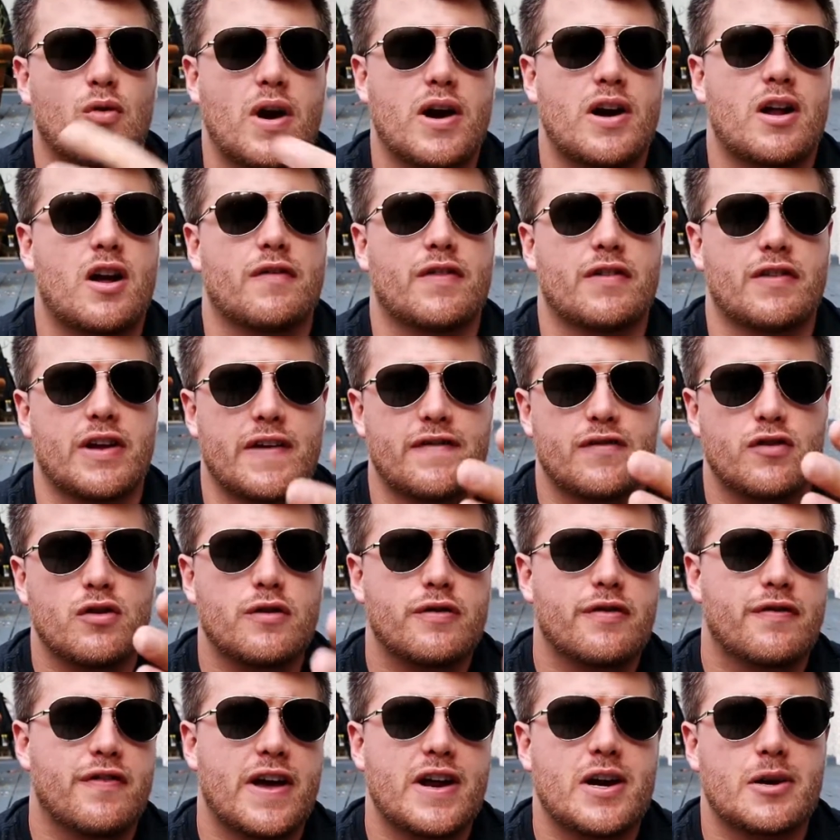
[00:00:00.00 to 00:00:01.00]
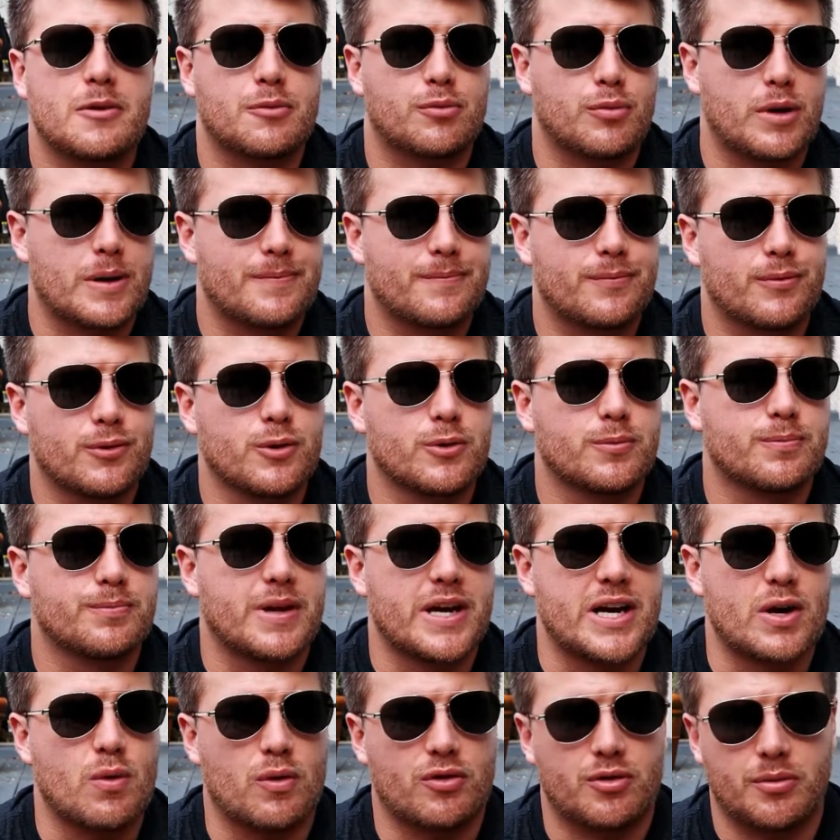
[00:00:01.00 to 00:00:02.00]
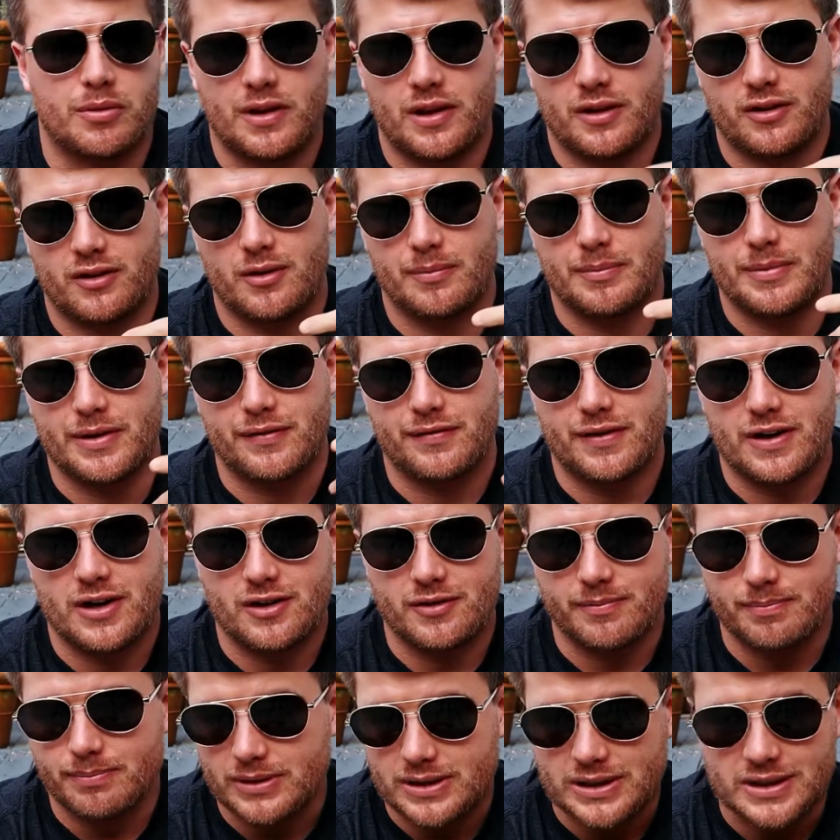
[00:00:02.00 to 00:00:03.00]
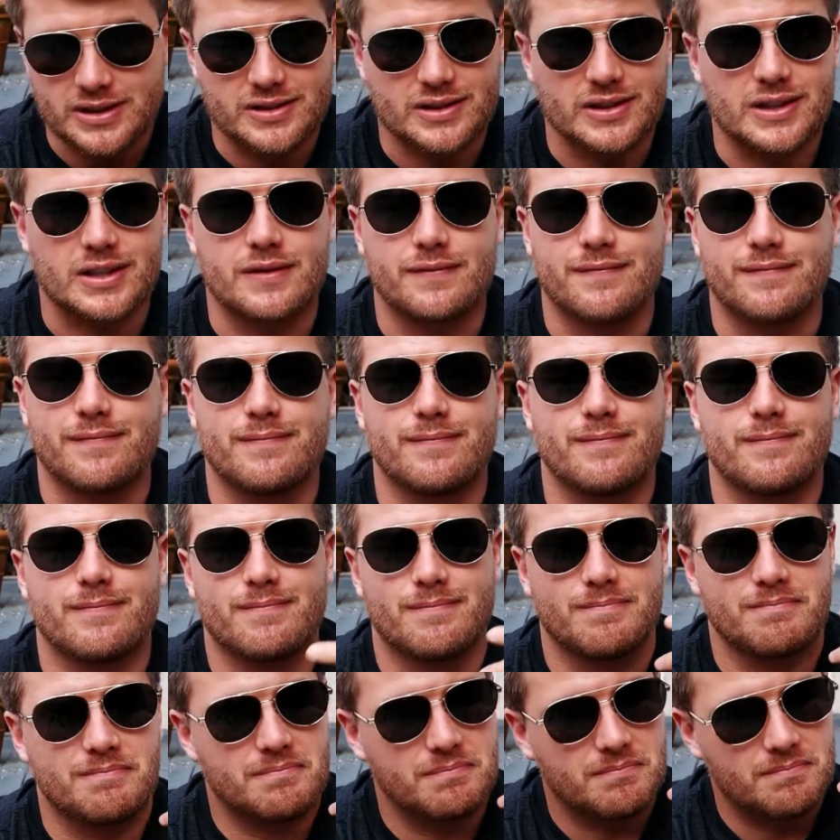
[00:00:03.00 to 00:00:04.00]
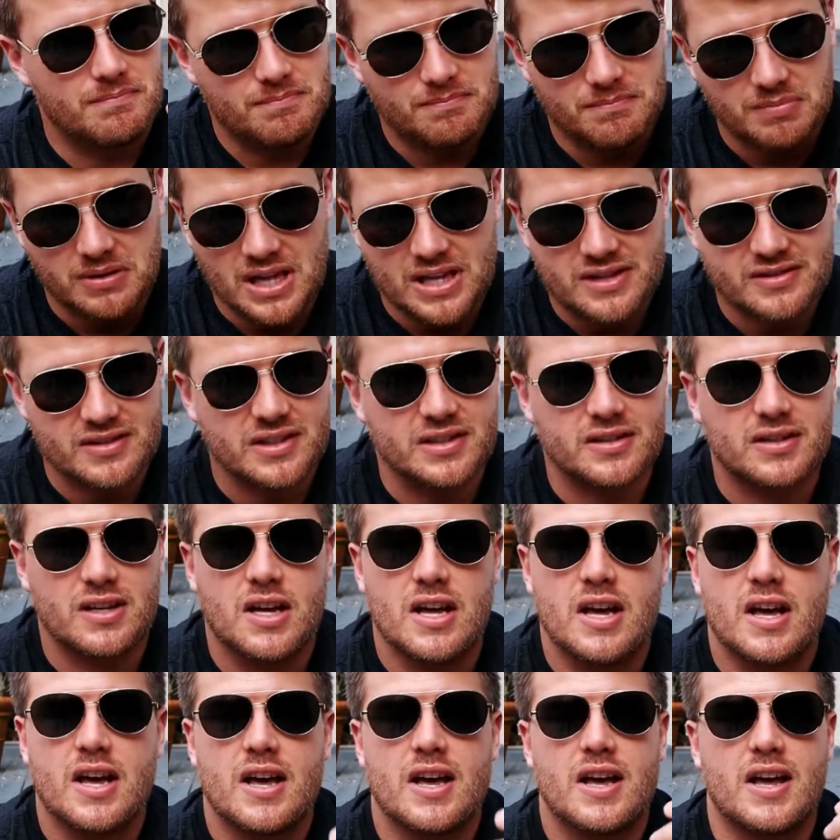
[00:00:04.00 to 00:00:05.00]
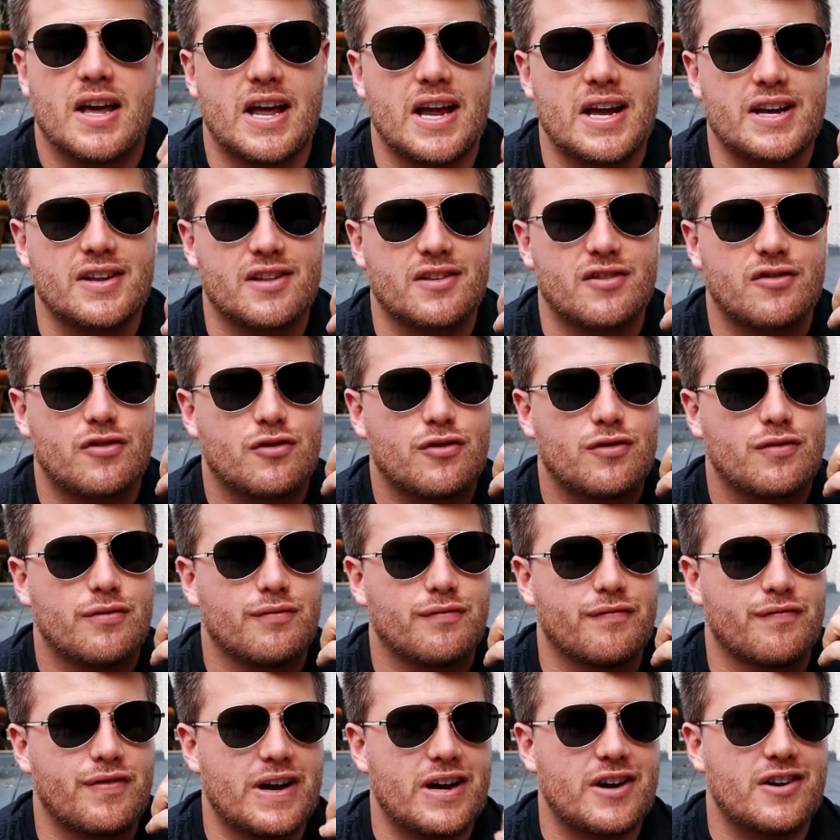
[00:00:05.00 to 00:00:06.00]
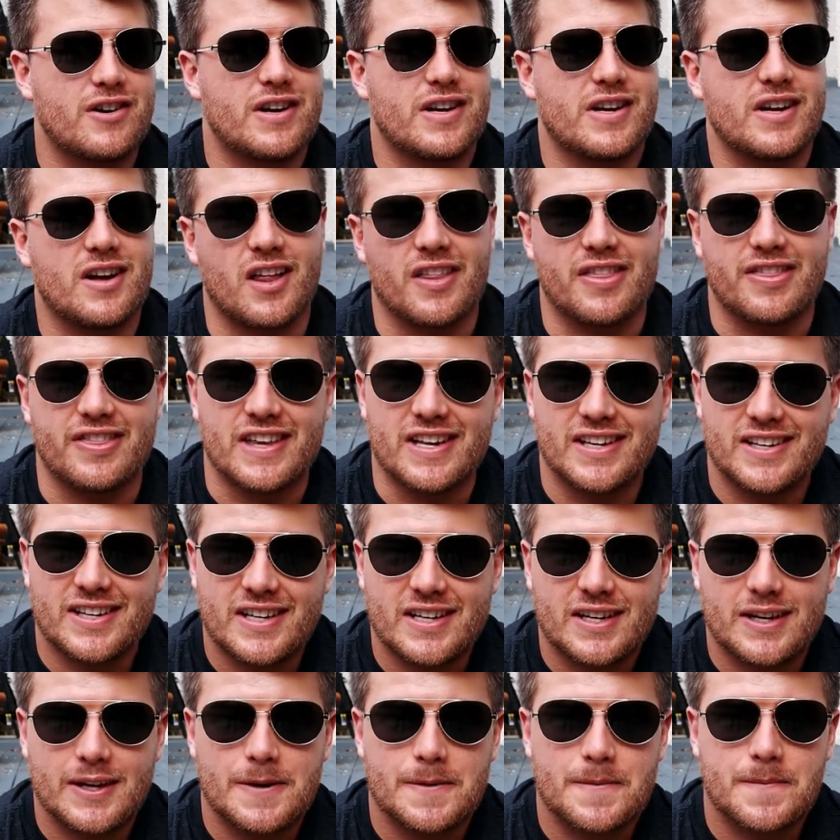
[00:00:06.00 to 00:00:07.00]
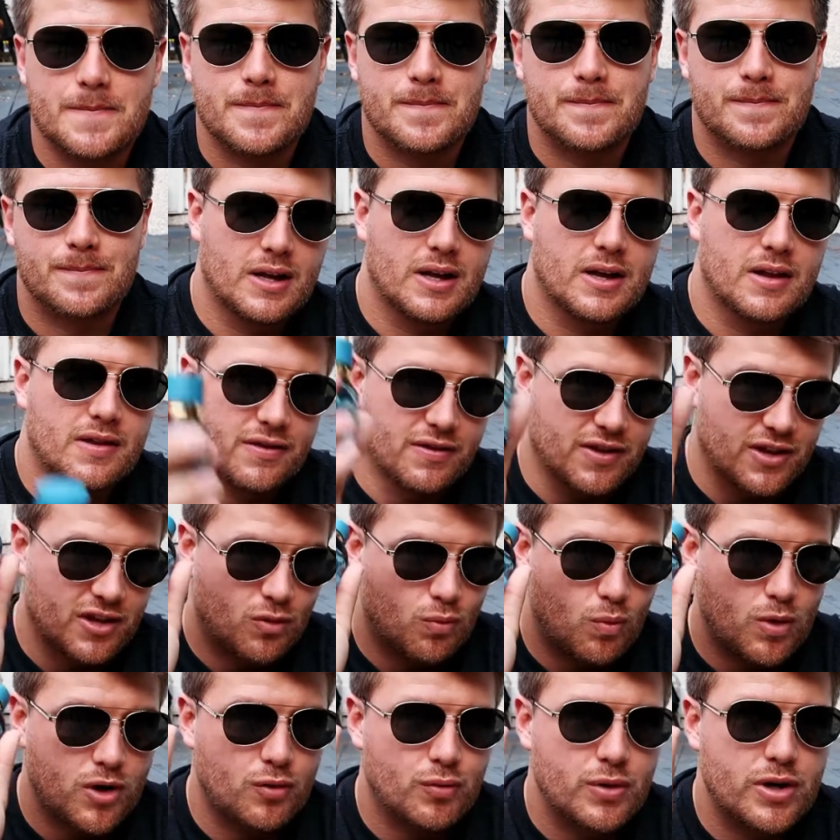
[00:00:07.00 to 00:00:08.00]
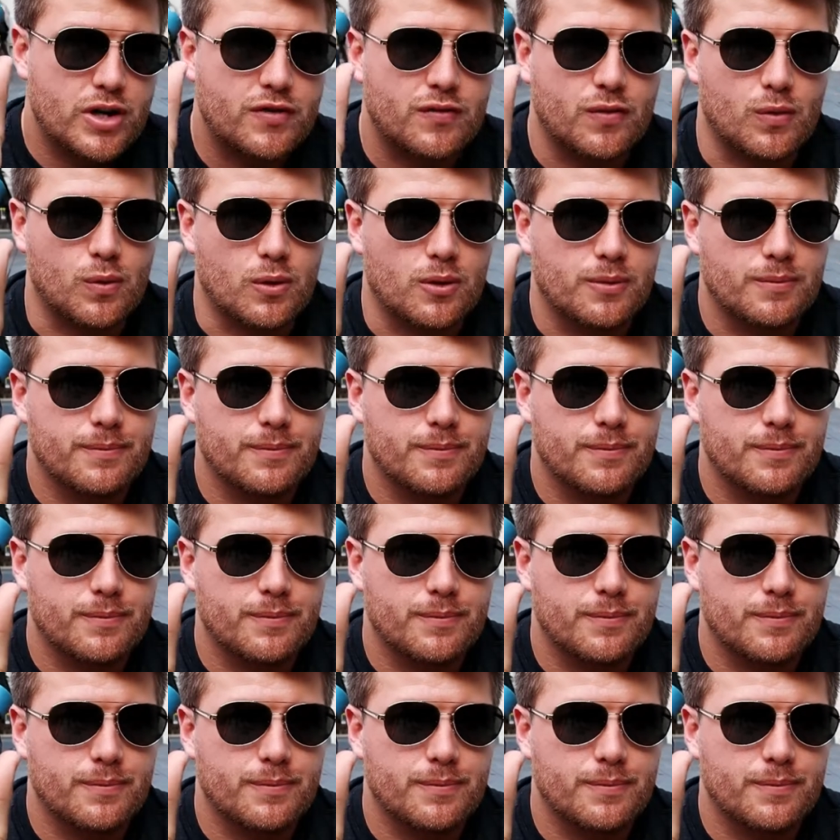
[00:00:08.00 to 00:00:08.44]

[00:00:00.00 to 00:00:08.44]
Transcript: off, if you're a fan of grapefruit and you want something that's going to be very pleasing, pleasant, and just very authentic, this is one to reach for.